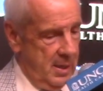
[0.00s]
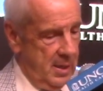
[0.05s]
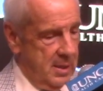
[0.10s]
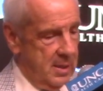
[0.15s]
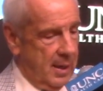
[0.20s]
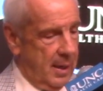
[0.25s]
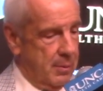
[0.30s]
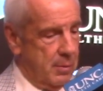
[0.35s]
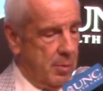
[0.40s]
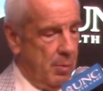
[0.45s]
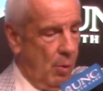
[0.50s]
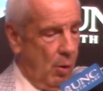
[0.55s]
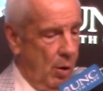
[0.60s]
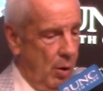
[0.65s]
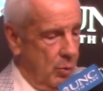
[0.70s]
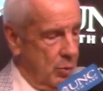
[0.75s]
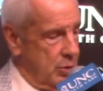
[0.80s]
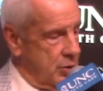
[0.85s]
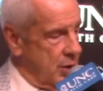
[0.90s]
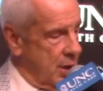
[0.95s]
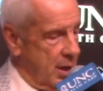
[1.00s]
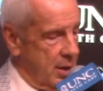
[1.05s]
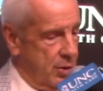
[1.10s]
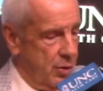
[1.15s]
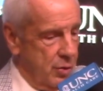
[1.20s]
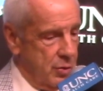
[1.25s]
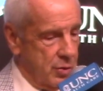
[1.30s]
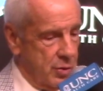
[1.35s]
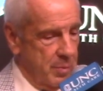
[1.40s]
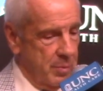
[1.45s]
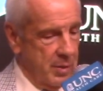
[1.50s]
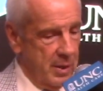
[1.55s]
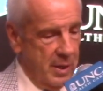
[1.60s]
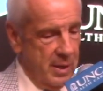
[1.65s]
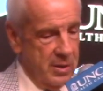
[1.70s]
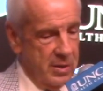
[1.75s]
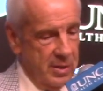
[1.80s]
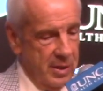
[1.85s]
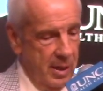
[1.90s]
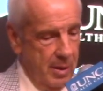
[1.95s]
tape tomorrow, and we'll try to do some
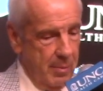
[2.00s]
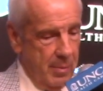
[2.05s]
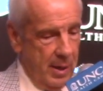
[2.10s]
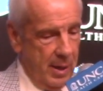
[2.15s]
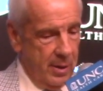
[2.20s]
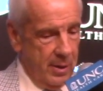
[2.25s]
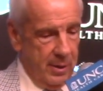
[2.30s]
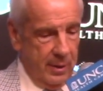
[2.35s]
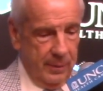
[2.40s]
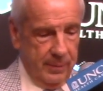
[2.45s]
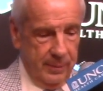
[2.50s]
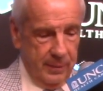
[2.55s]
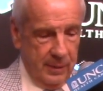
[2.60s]
things to get better.